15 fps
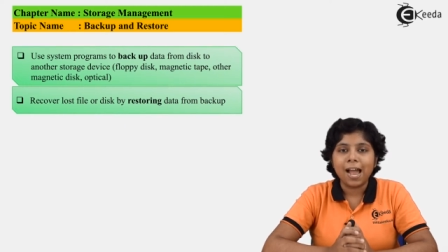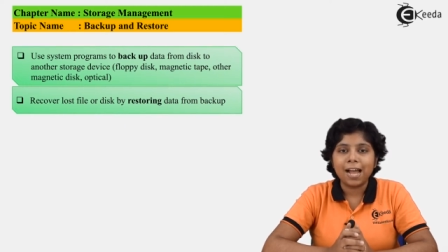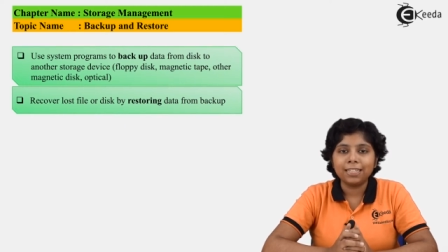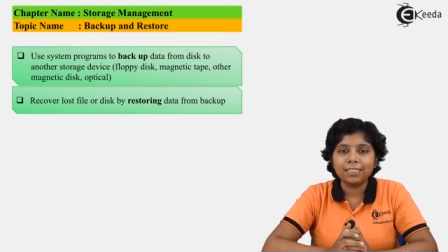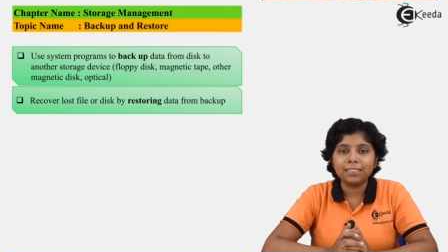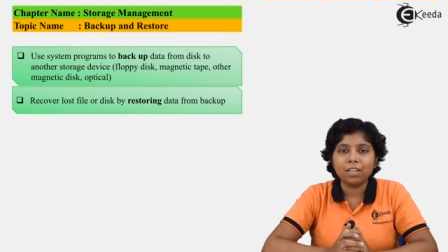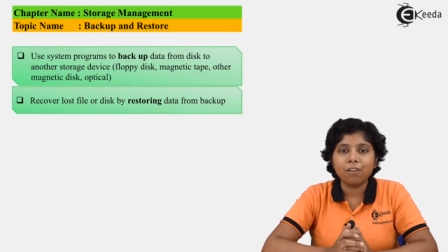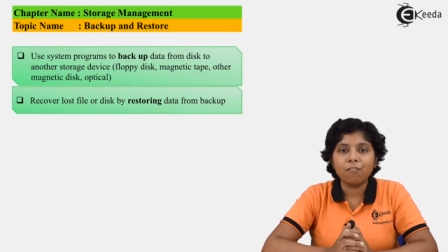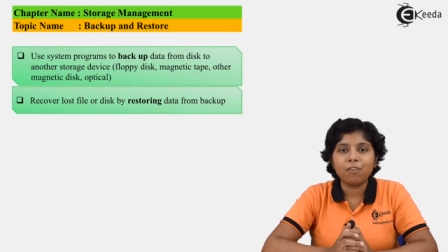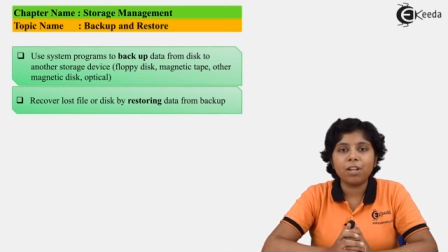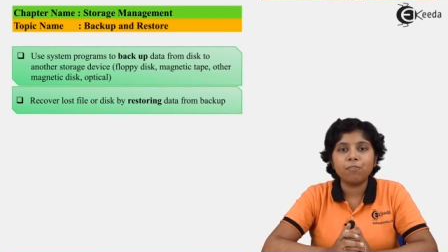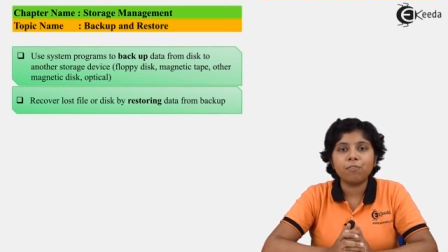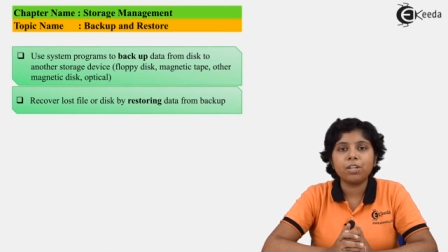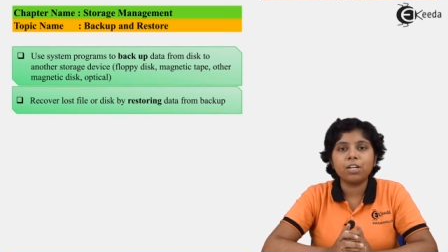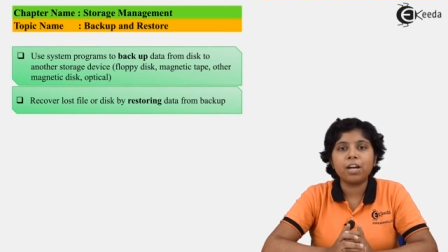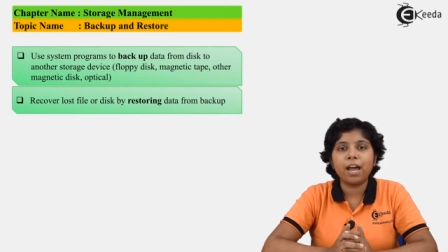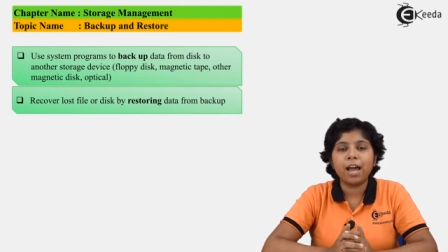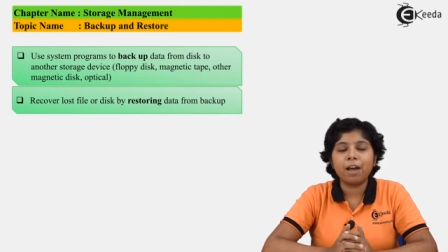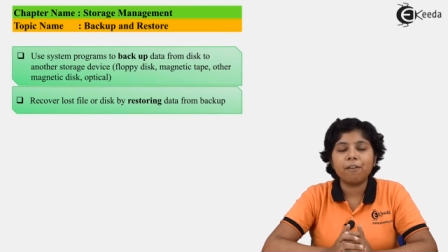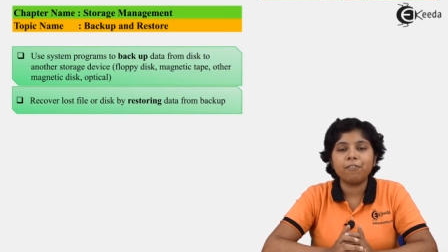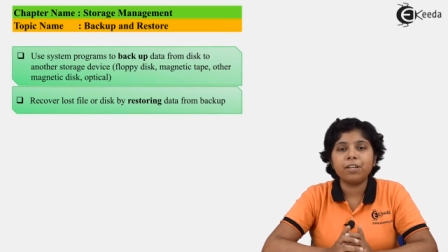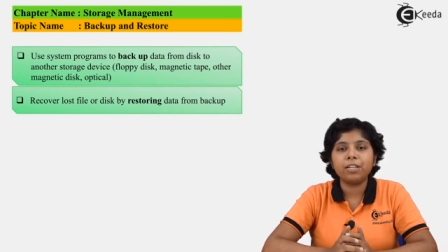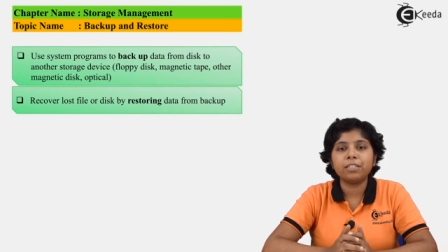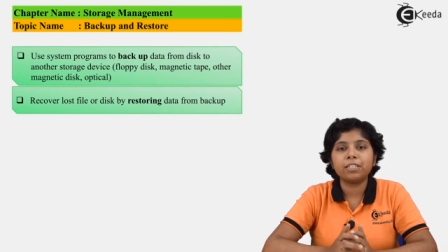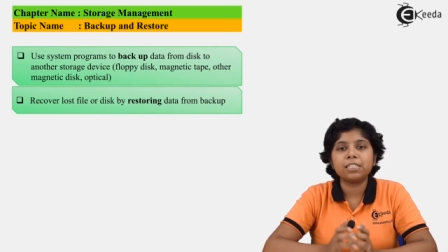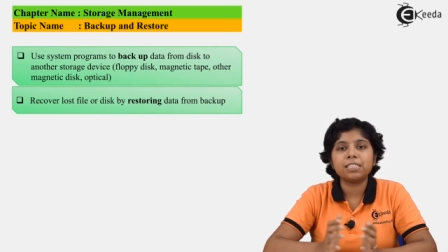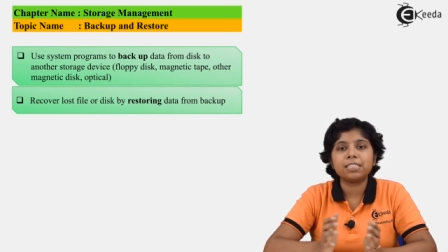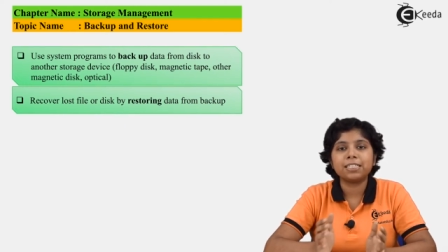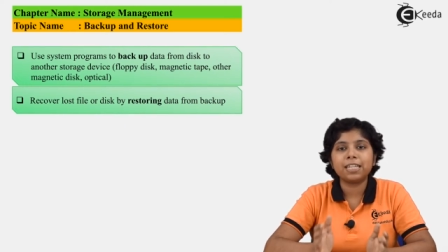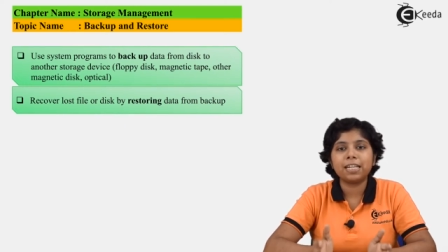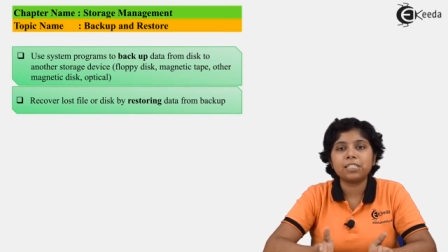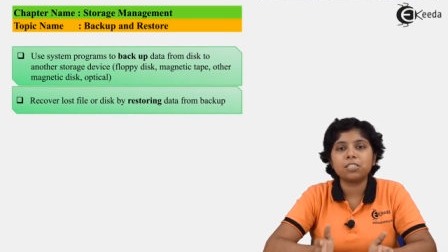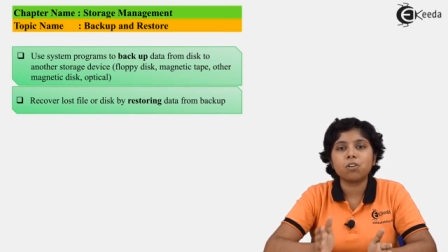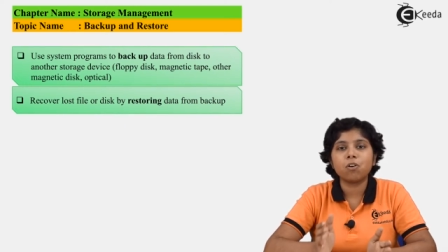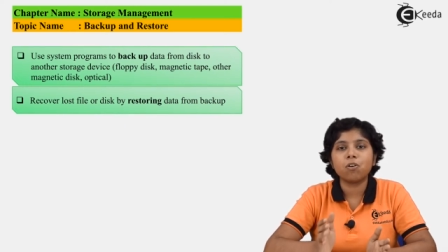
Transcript: As say when we are having this 6